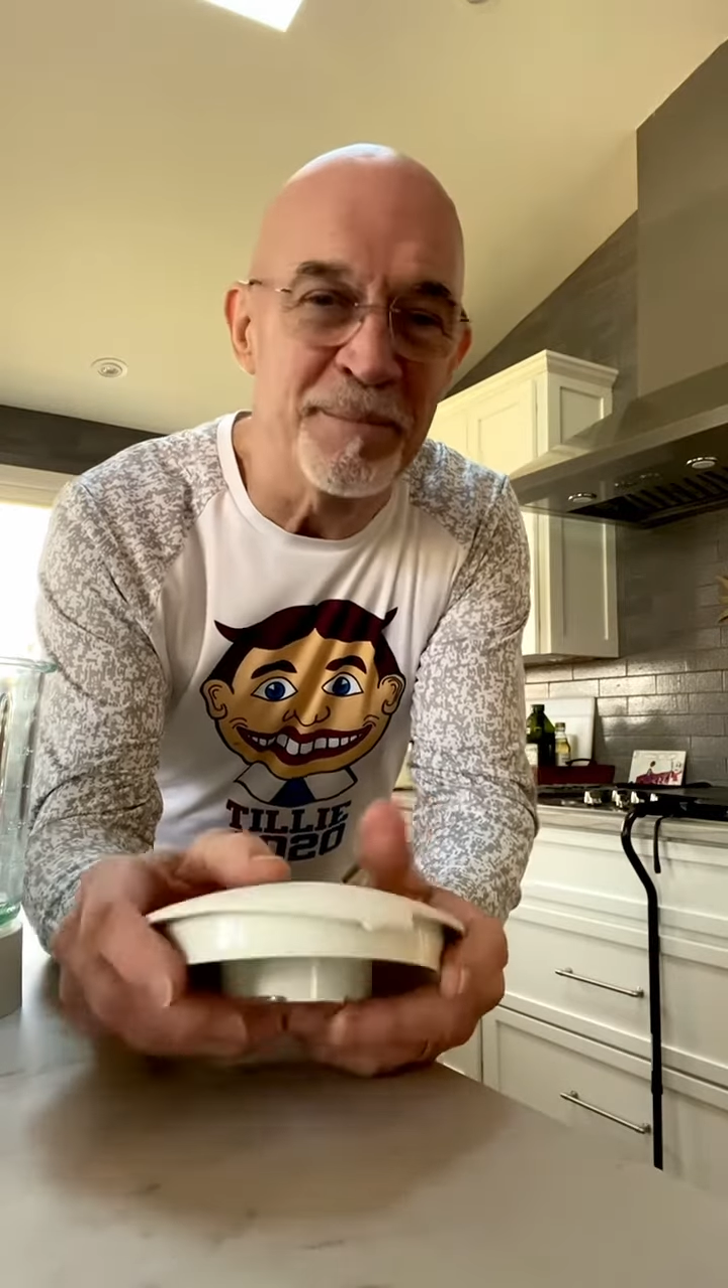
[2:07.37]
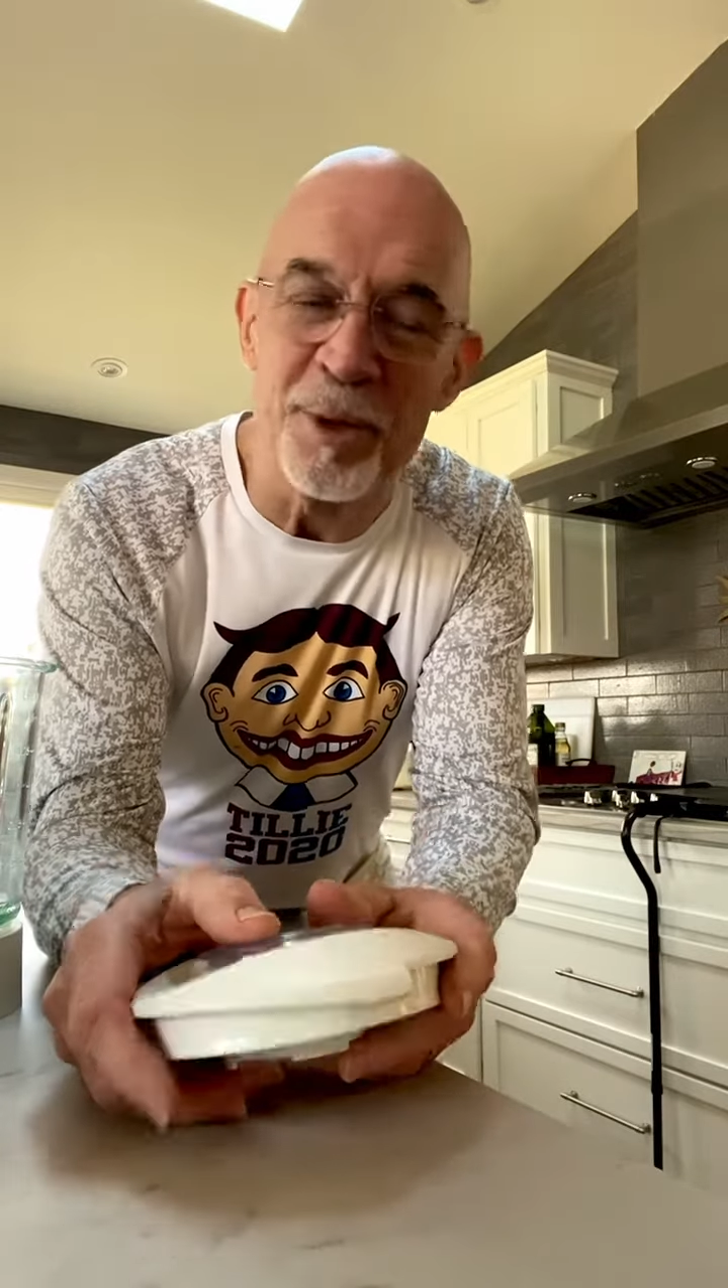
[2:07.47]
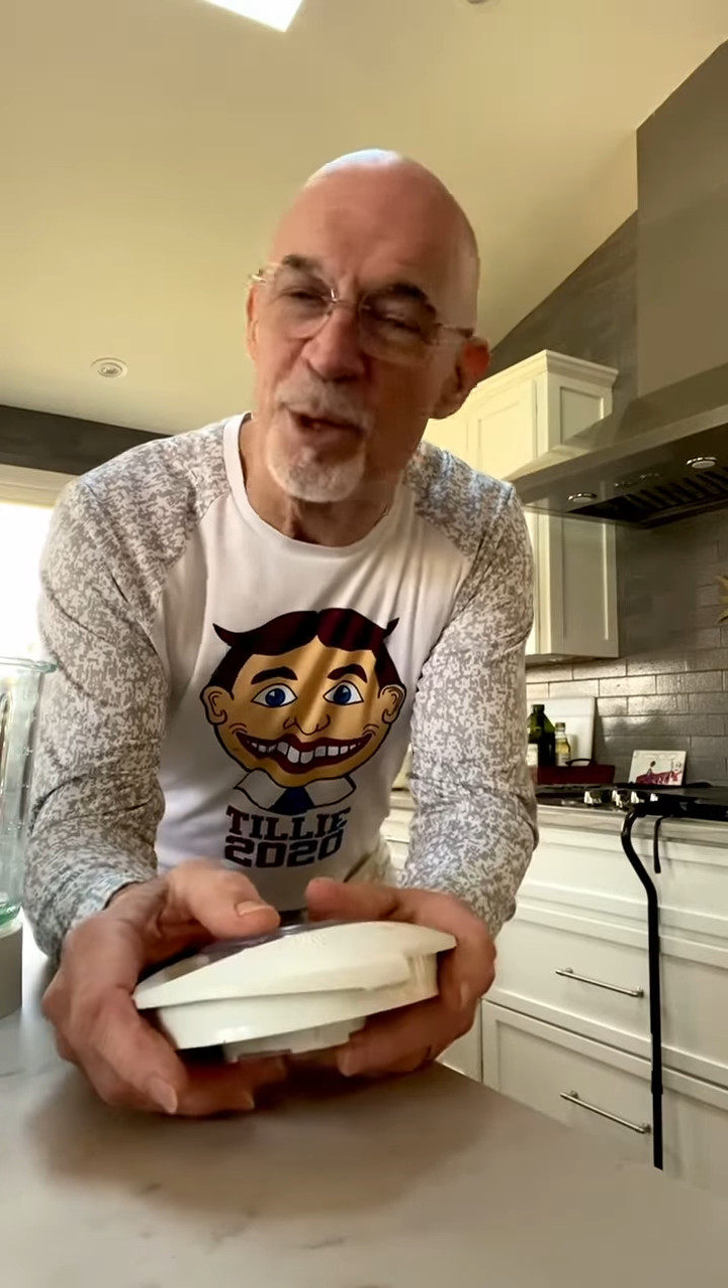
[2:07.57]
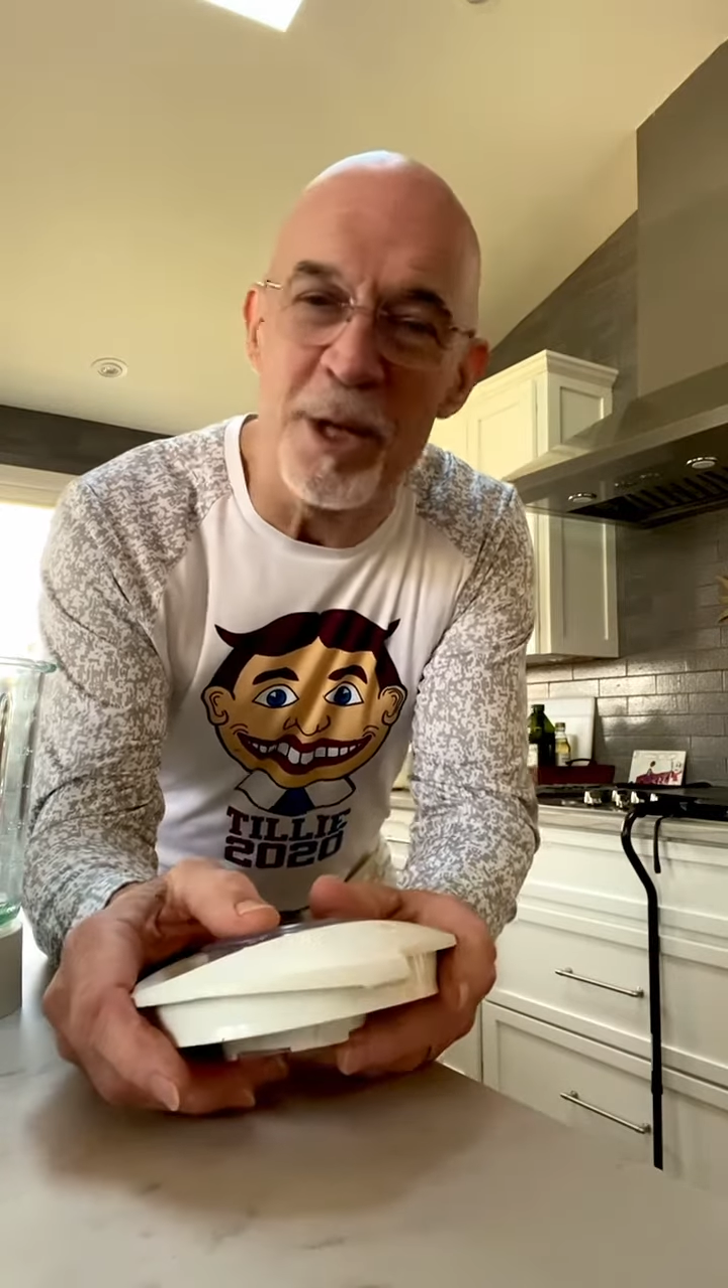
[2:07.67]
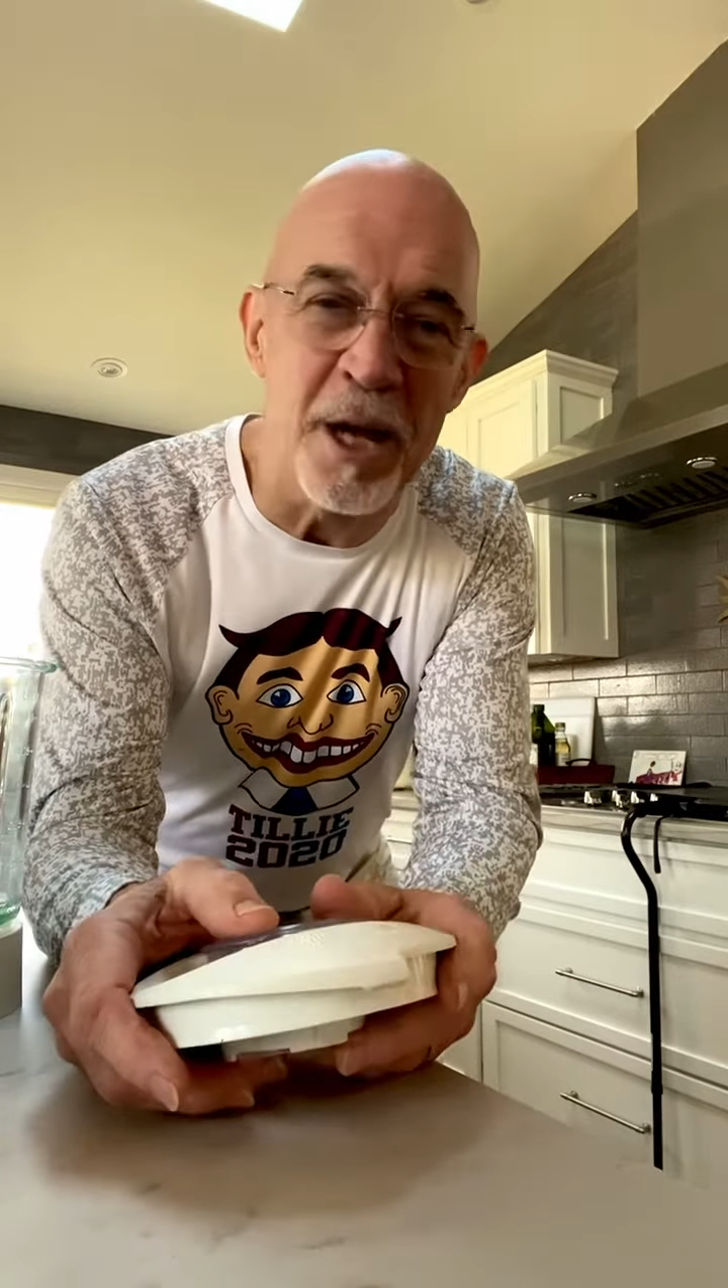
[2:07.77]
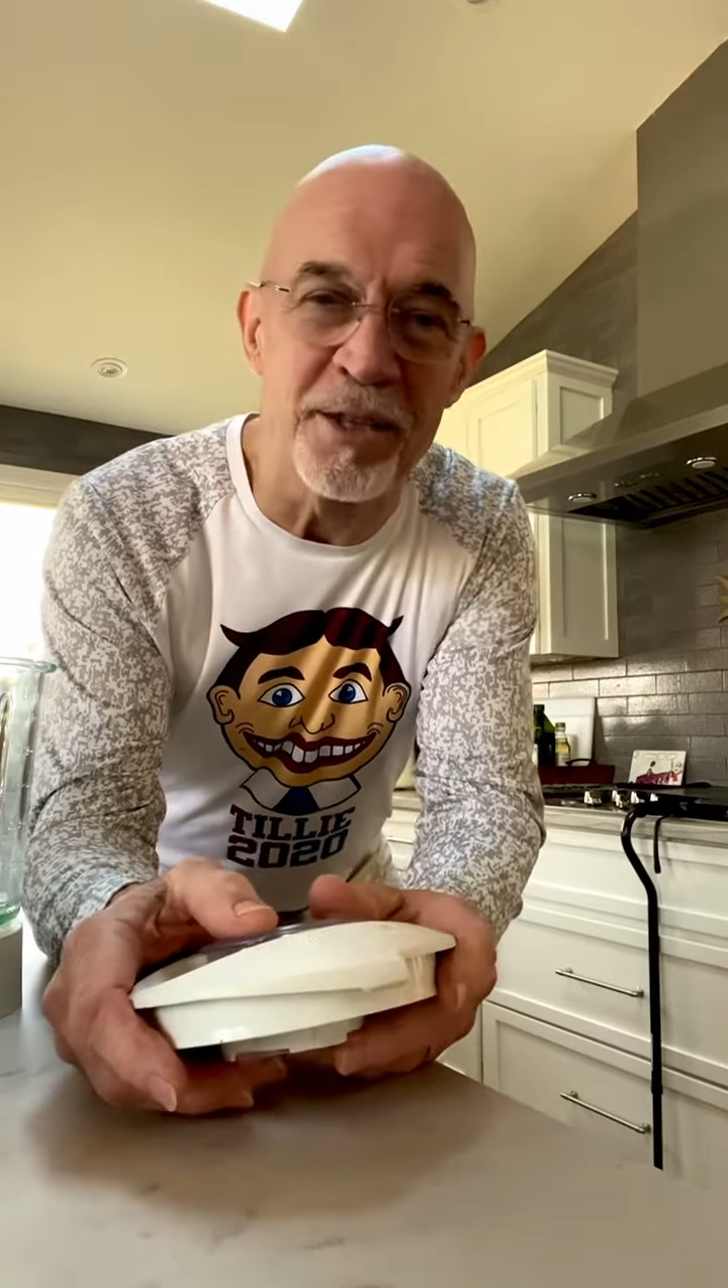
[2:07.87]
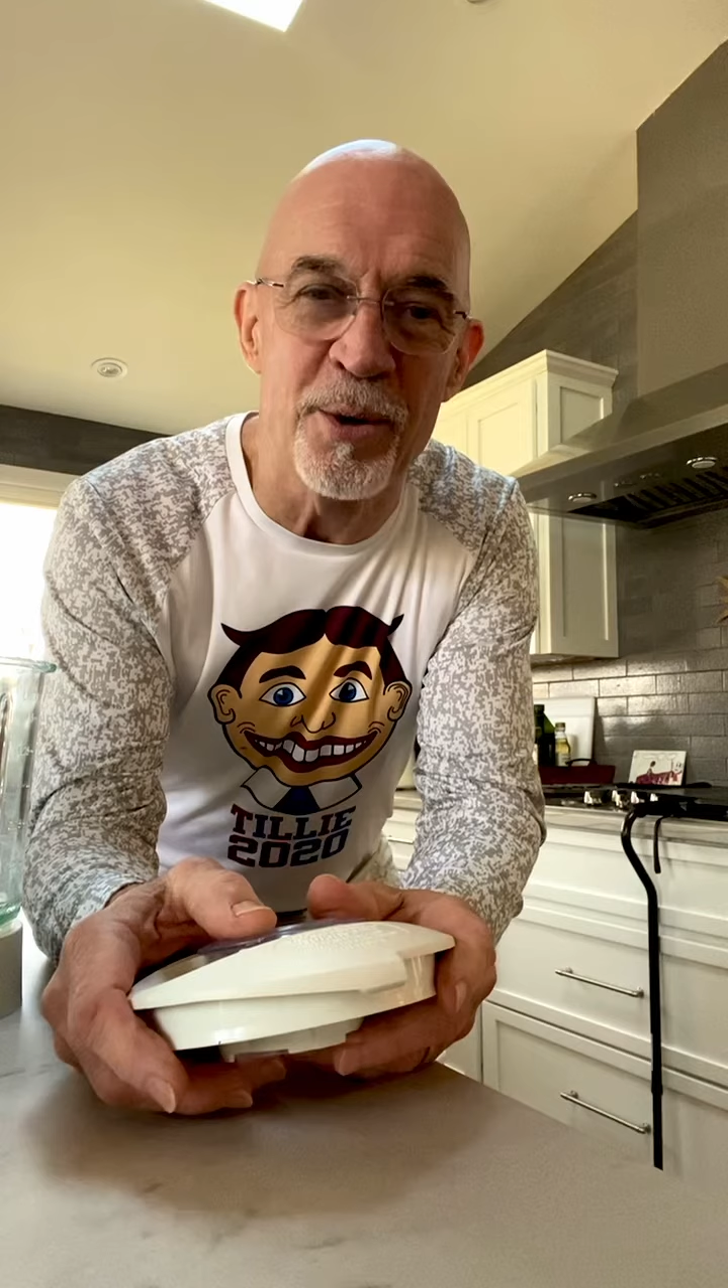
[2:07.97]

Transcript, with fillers: good luck to